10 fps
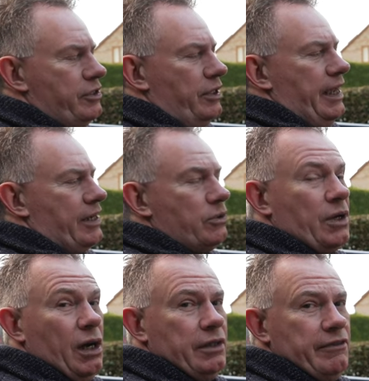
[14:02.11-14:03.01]
to the actual
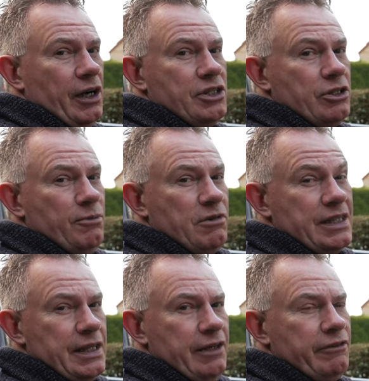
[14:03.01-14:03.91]
car device to
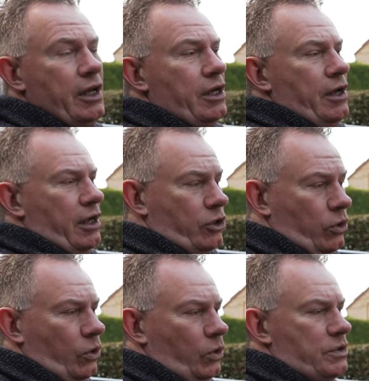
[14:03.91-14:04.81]
receive
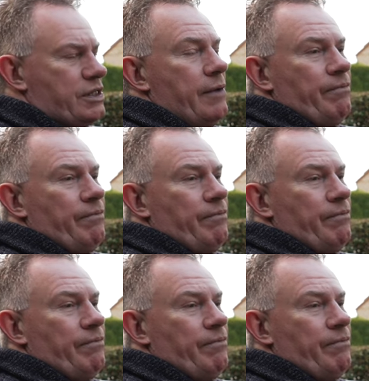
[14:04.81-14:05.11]
calls.